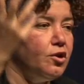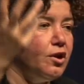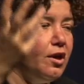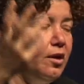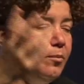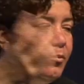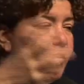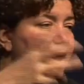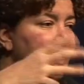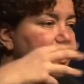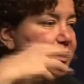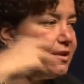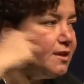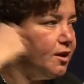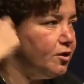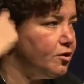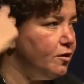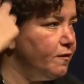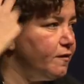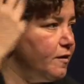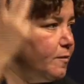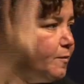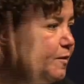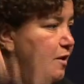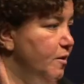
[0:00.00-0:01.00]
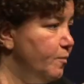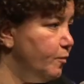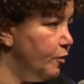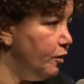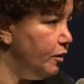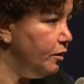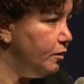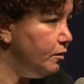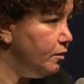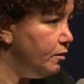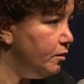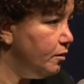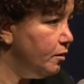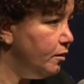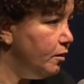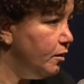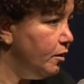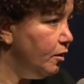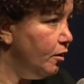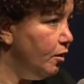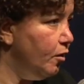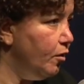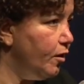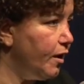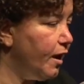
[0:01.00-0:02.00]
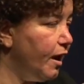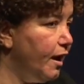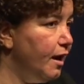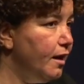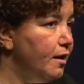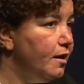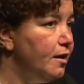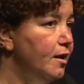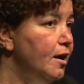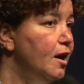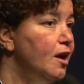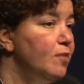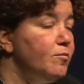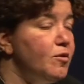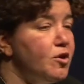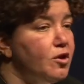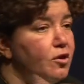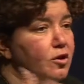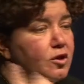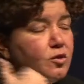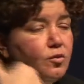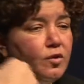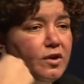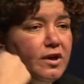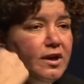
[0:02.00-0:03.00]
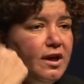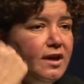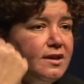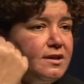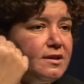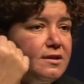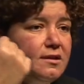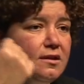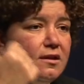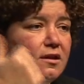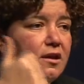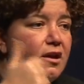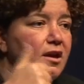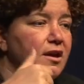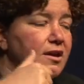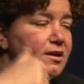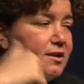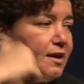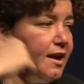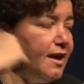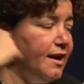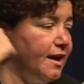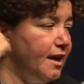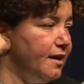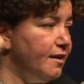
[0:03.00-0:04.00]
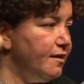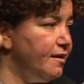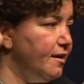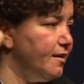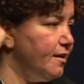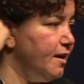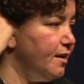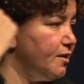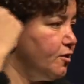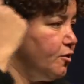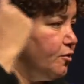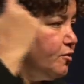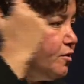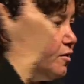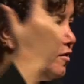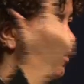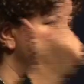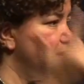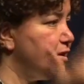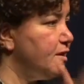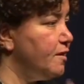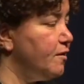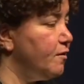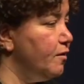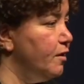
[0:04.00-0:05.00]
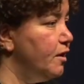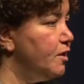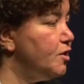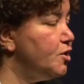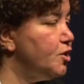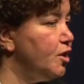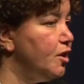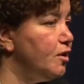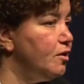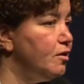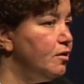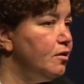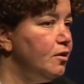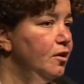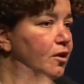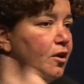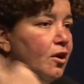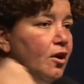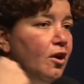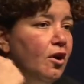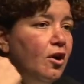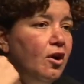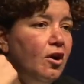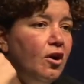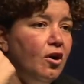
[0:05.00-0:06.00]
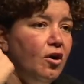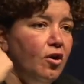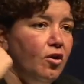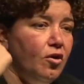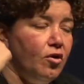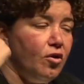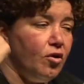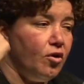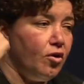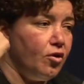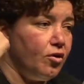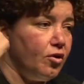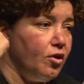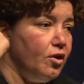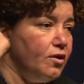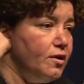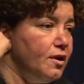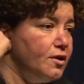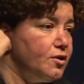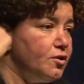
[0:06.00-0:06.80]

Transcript: uh, mindset of the people, okay? Because we're not saying anything that contradicts the religion or the